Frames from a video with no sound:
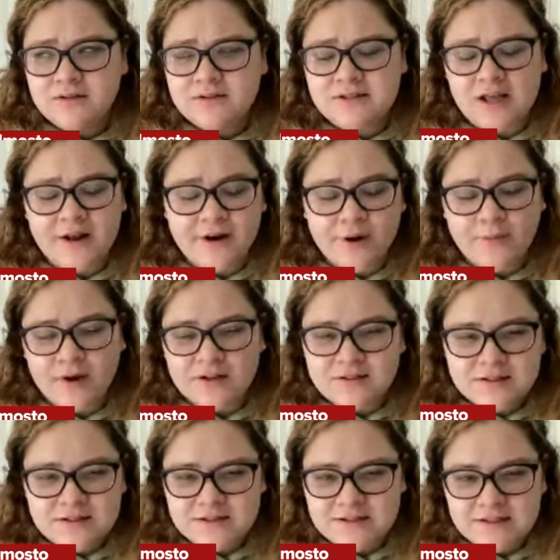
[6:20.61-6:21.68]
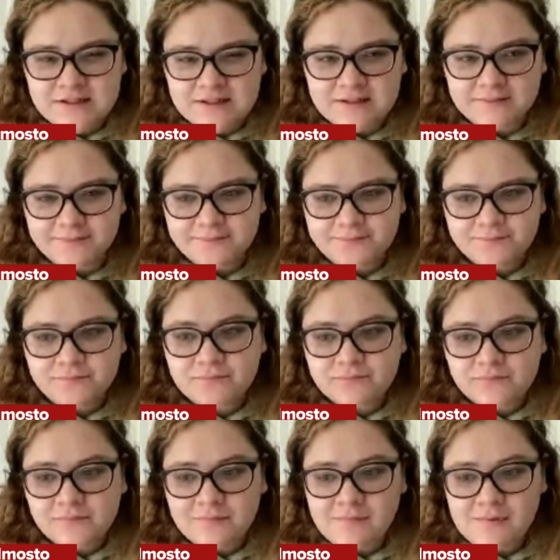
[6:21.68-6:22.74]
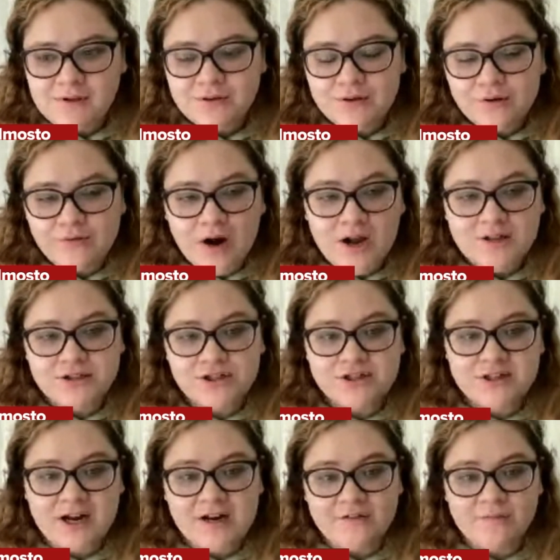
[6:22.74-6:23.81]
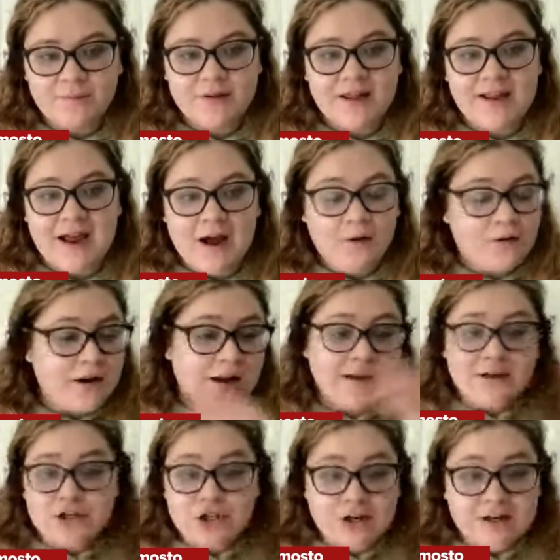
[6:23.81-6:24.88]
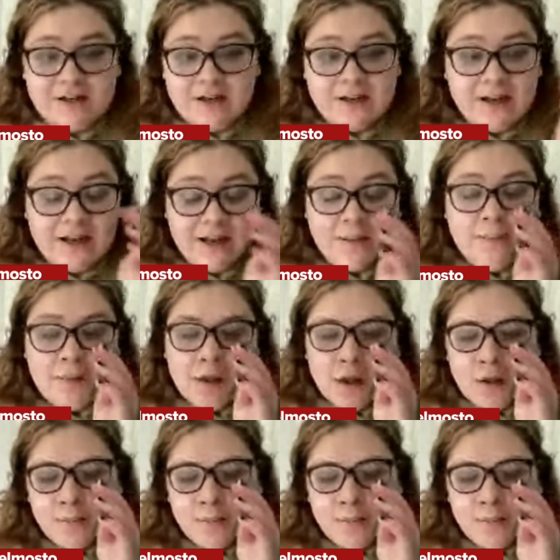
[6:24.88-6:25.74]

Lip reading: Sutter wants to see the rosters kind of play out in training camp,